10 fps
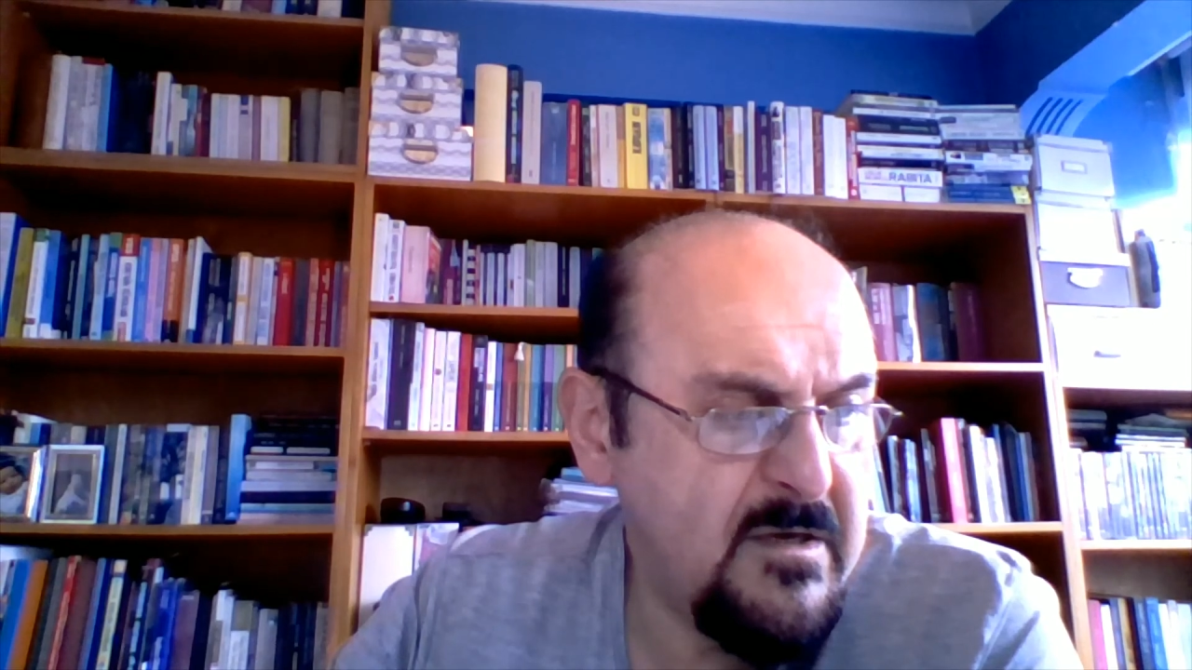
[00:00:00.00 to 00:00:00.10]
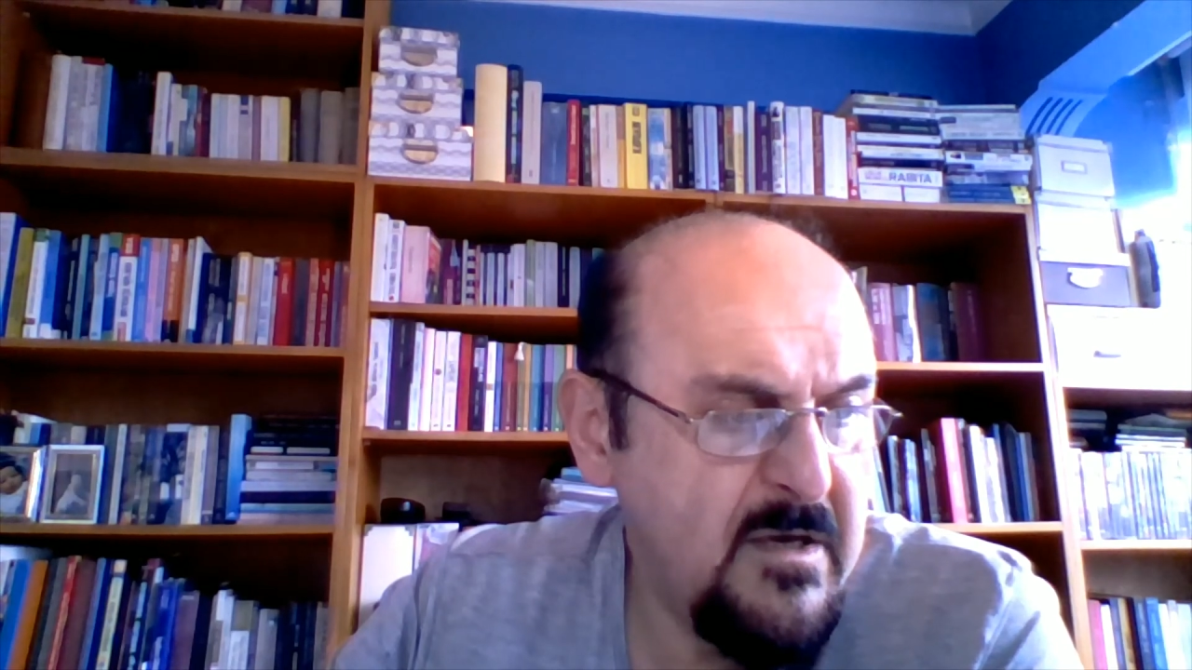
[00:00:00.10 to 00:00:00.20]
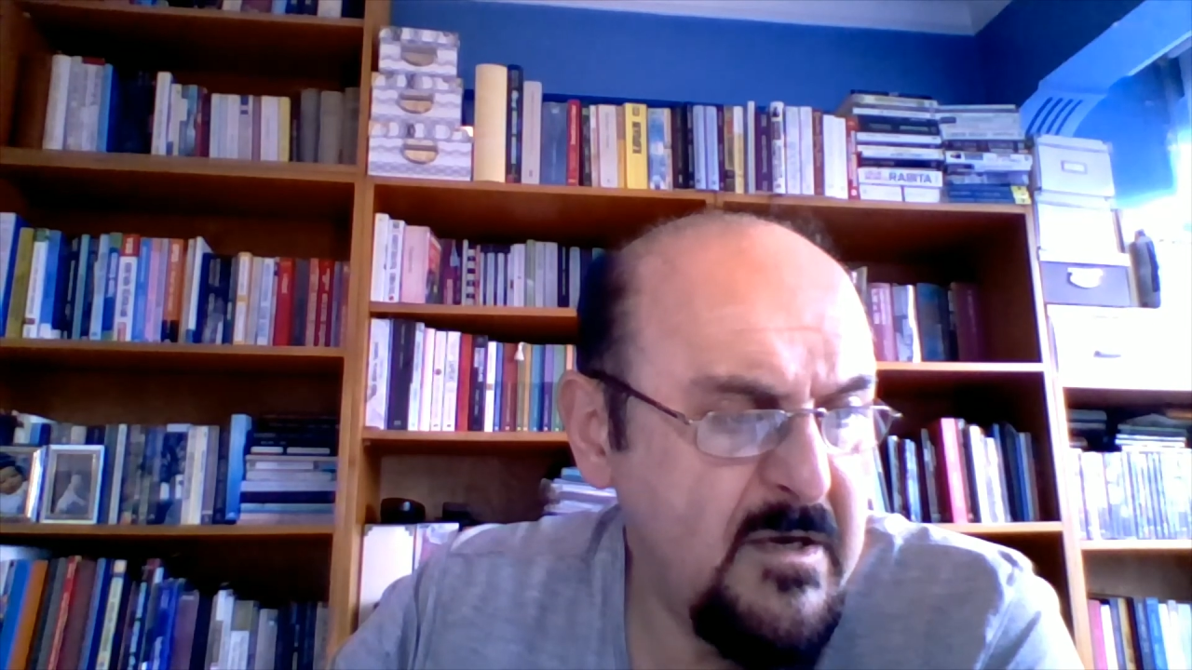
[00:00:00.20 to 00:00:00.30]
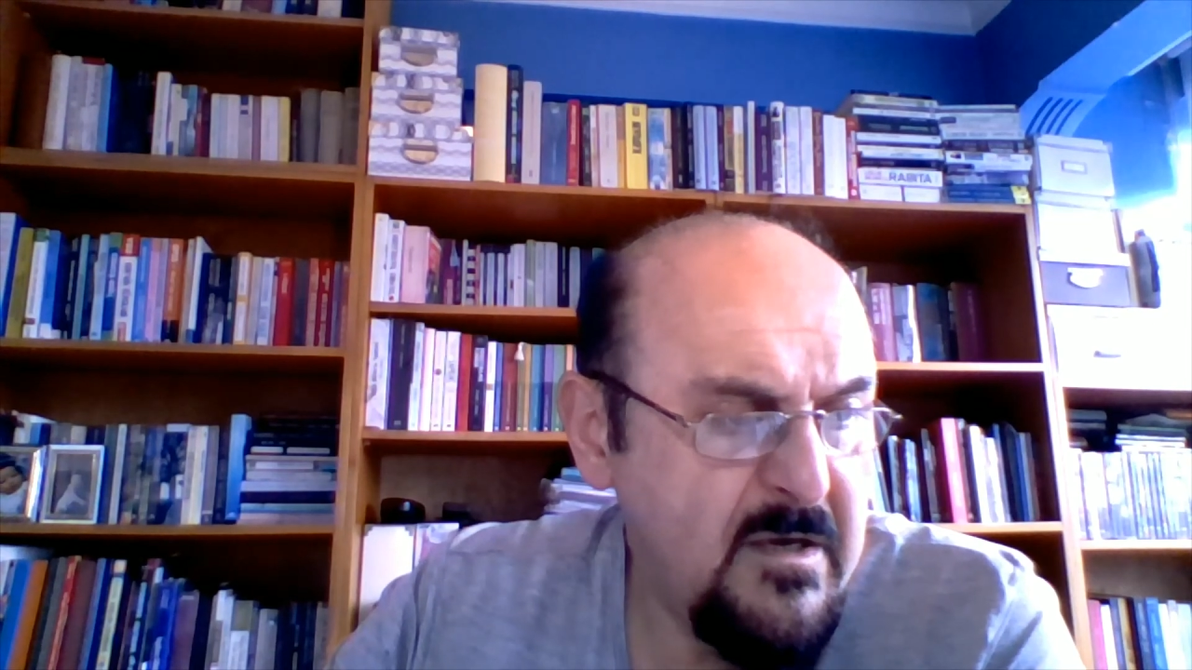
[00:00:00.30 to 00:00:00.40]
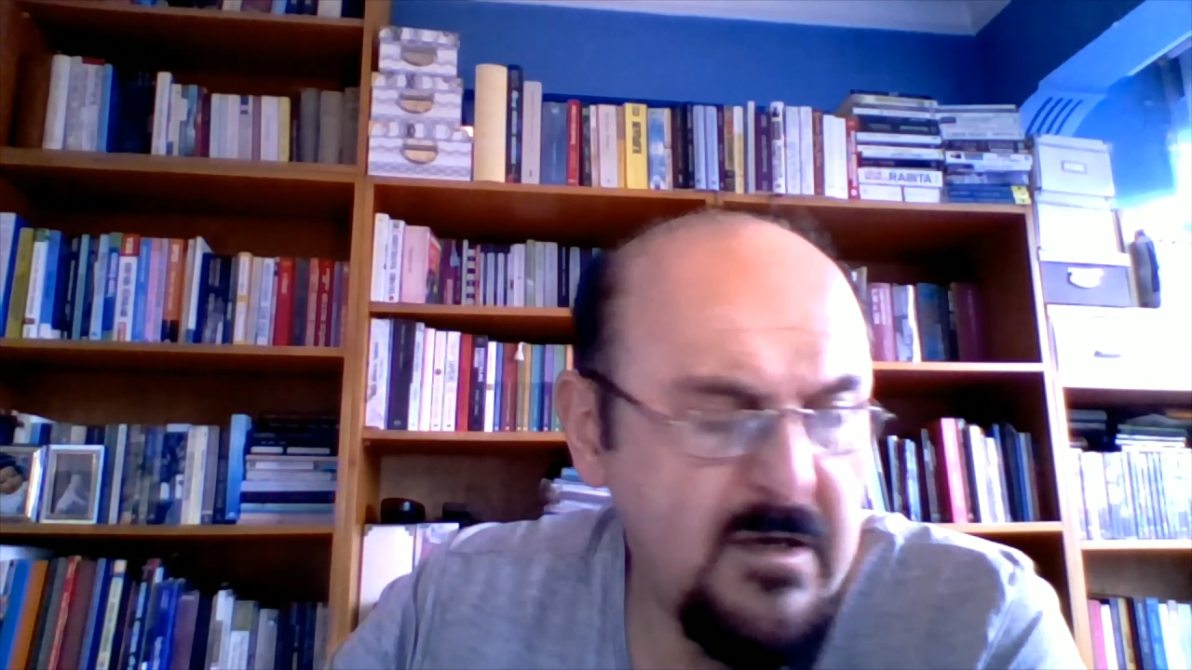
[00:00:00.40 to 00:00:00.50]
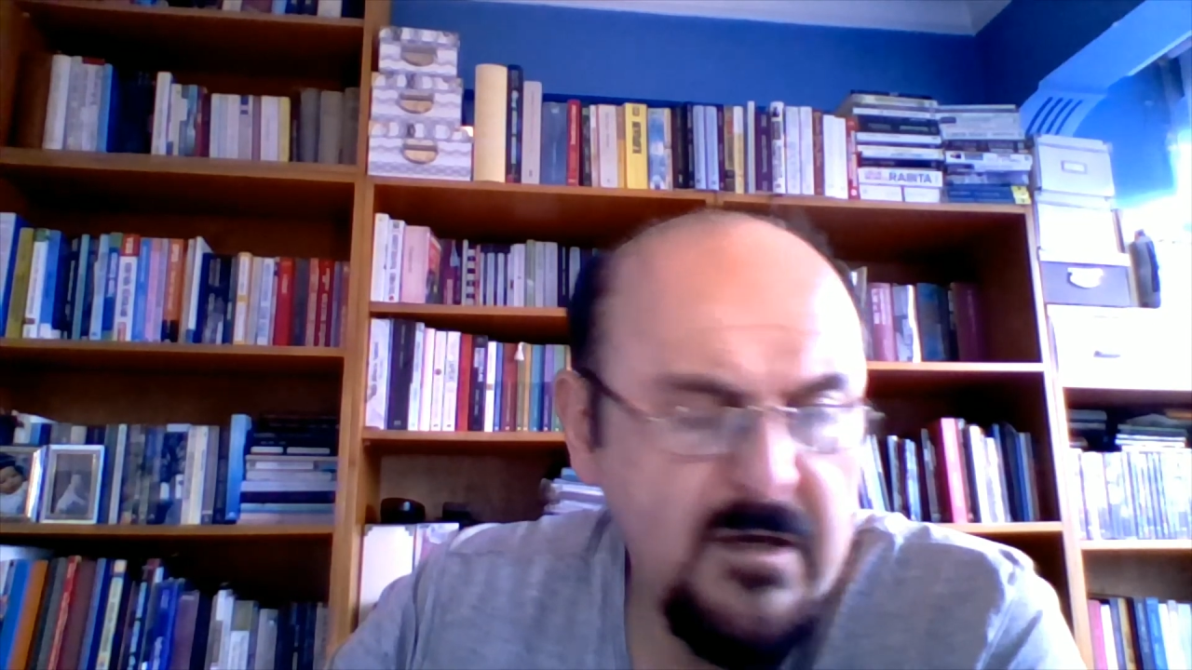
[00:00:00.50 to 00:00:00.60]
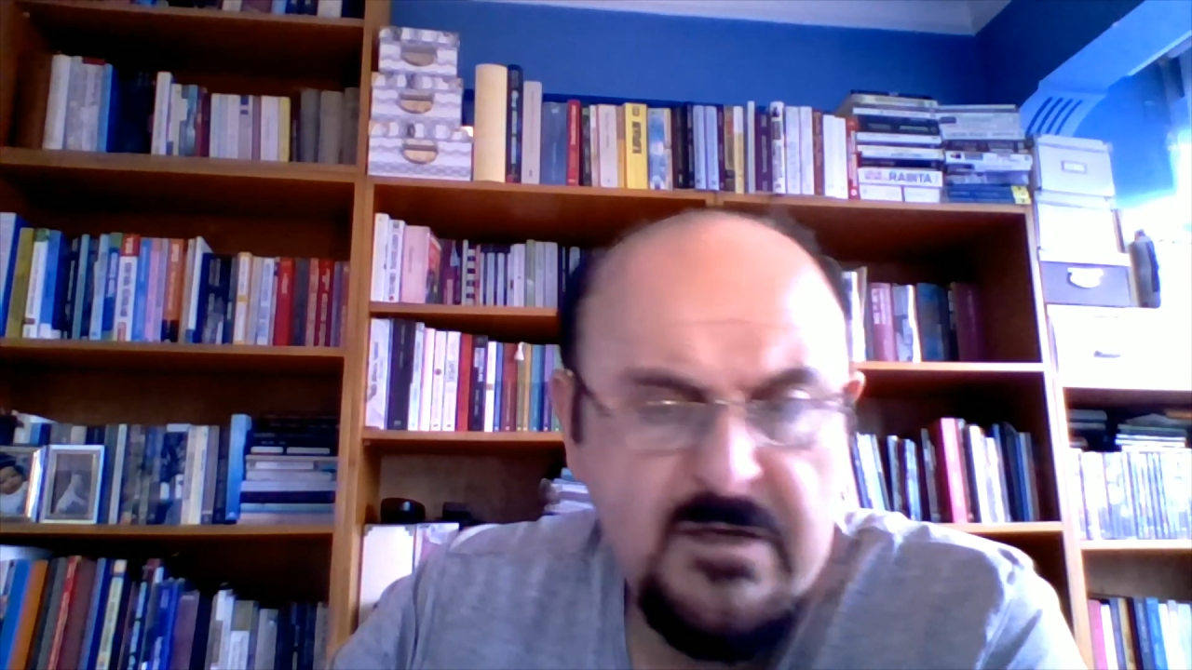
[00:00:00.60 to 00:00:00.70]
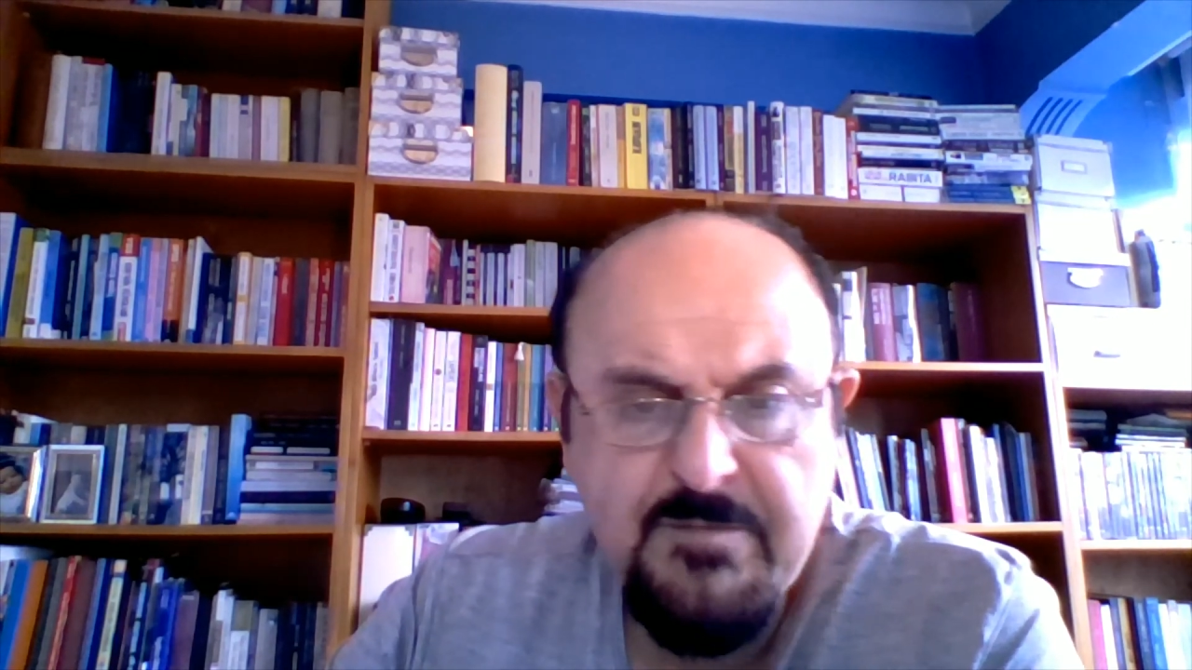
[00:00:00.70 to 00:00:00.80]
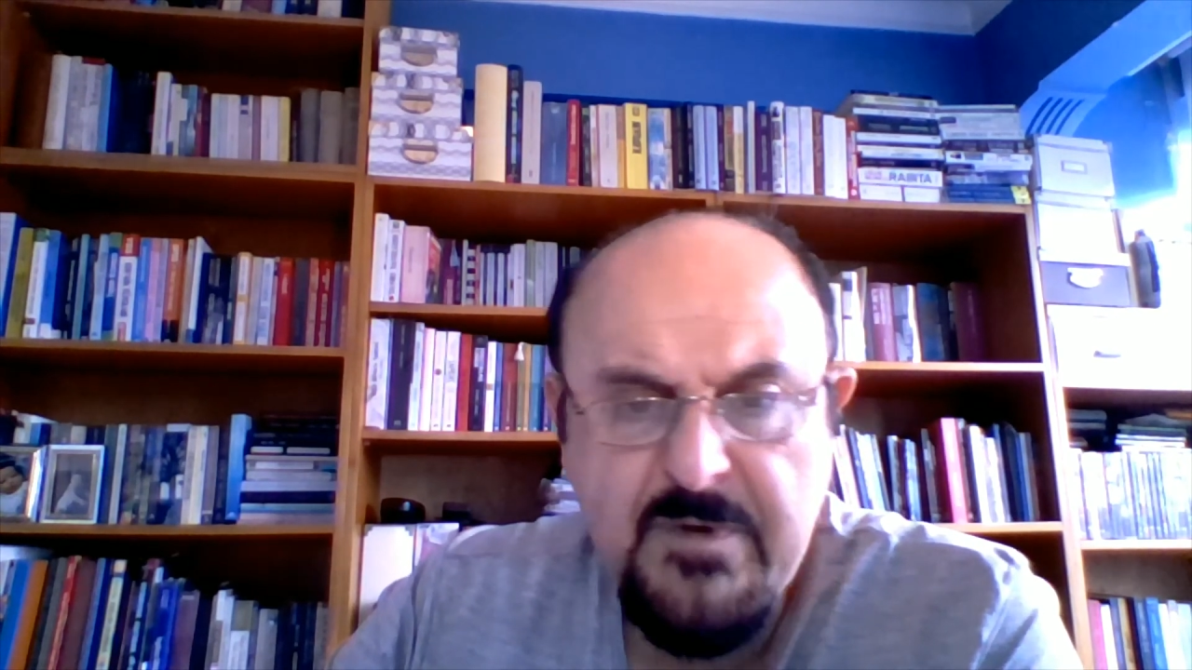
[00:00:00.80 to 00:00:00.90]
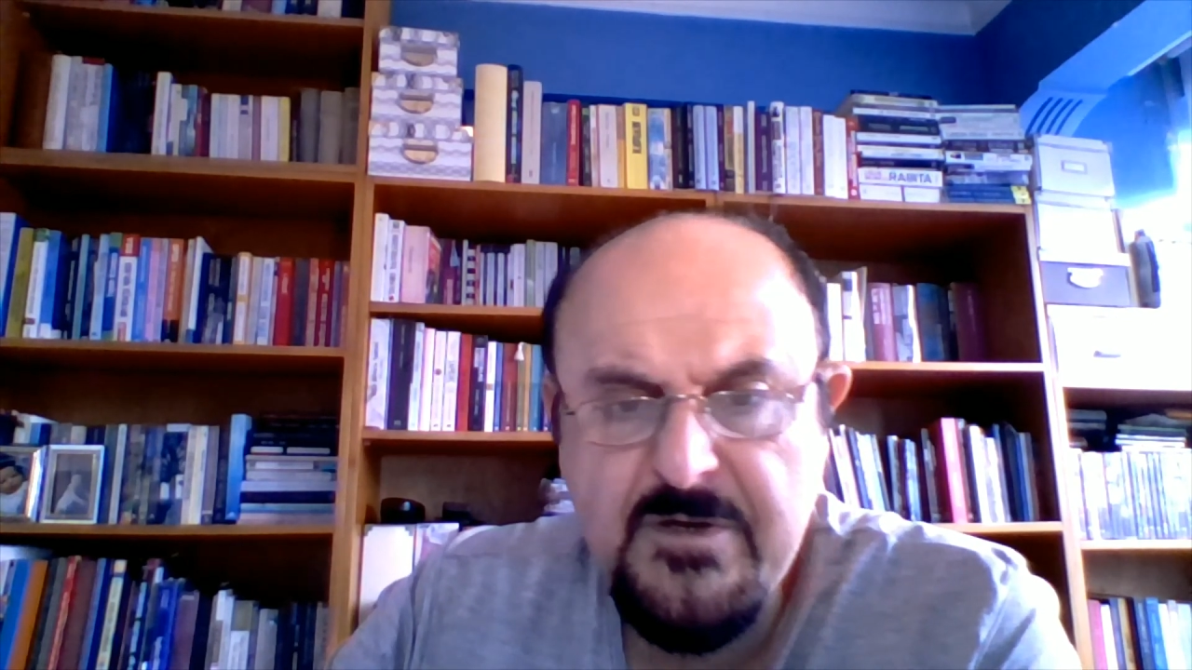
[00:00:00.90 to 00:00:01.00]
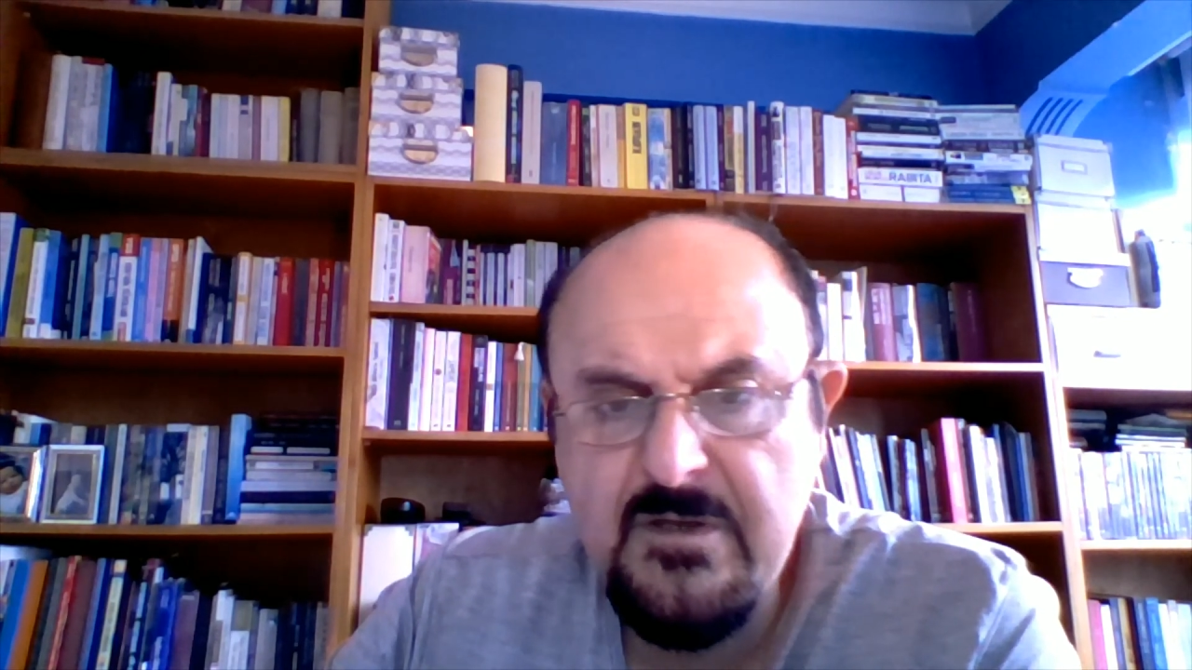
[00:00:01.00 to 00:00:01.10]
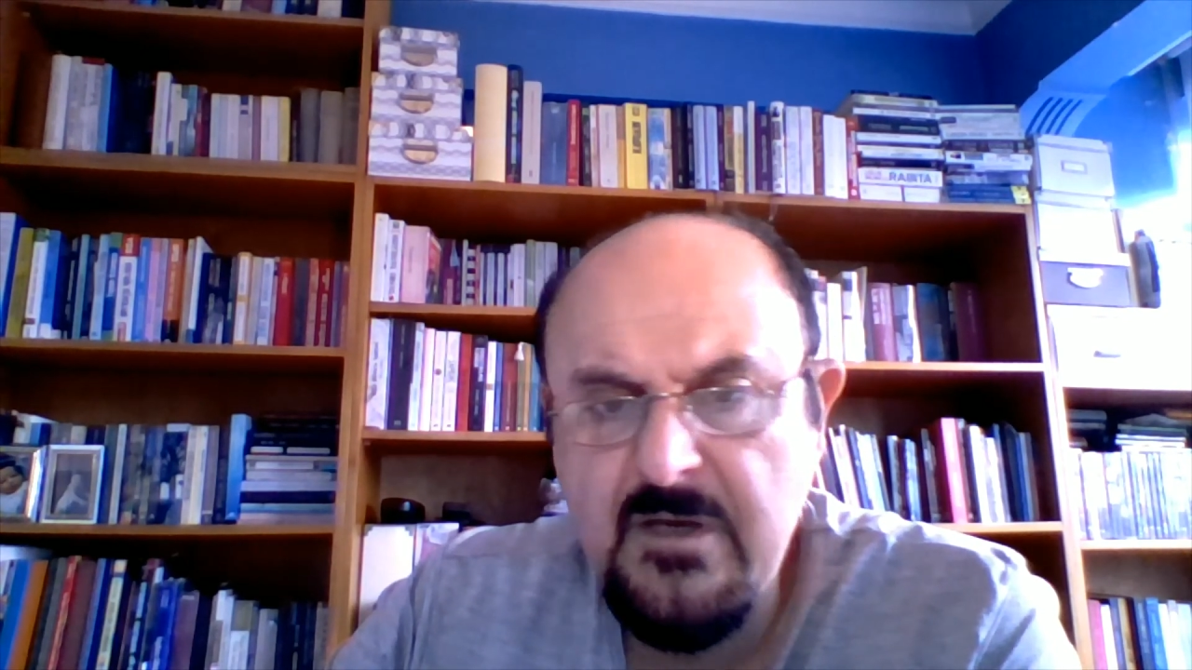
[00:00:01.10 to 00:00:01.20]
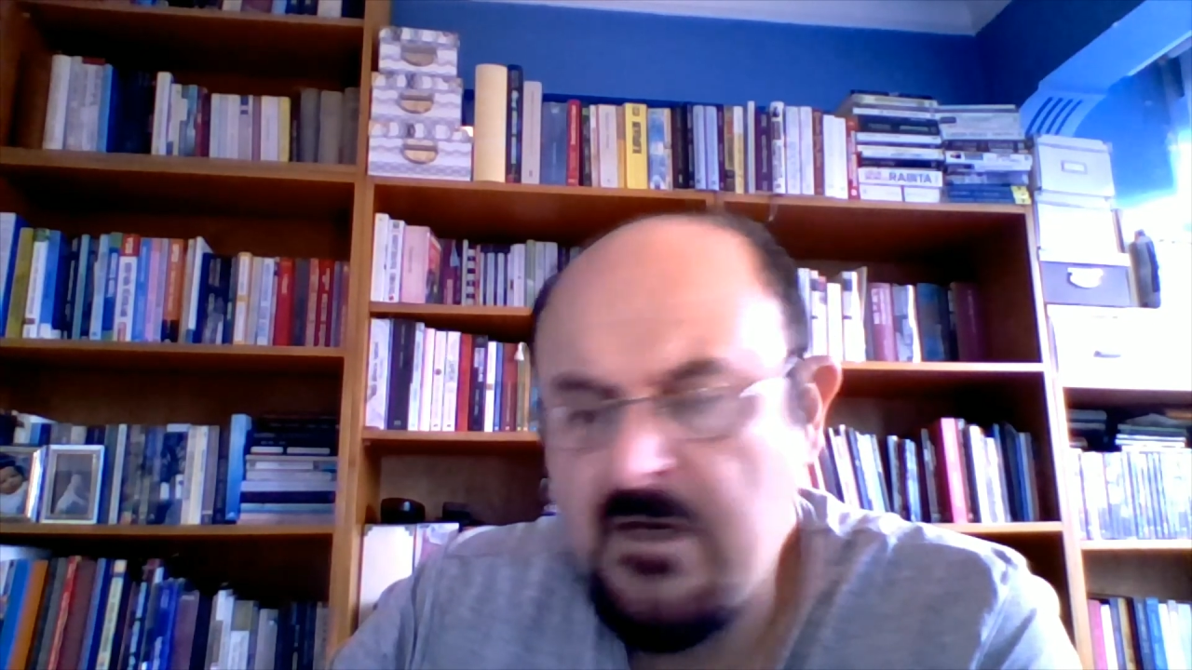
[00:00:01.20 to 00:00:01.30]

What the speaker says: especially